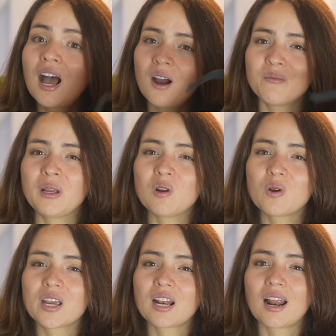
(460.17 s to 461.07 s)
I've been
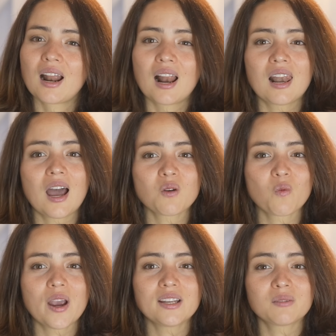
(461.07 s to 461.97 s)
looking at a
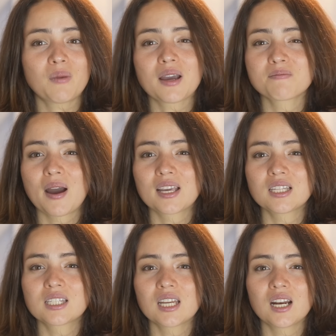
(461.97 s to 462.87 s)
lightweight
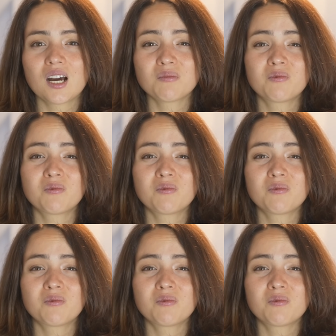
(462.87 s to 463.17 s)
bikepacking setup